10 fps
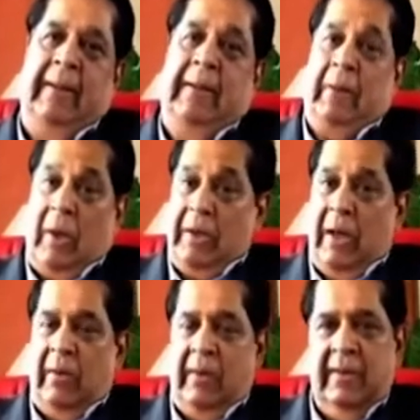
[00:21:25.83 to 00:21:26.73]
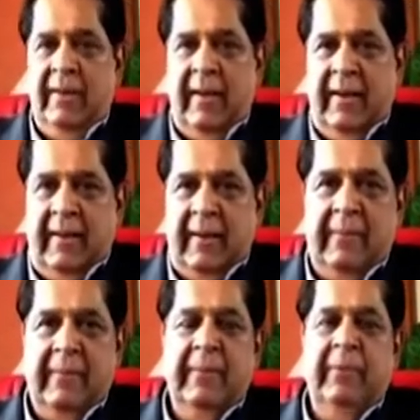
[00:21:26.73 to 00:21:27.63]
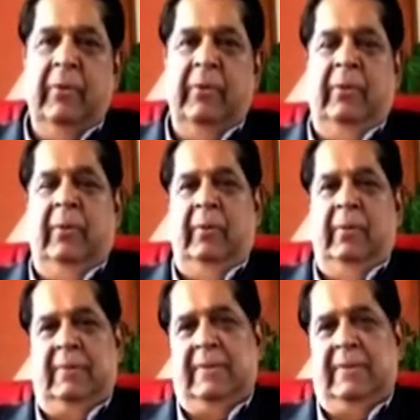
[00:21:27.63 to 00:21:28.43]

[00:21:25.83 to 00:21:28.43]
lockdown and no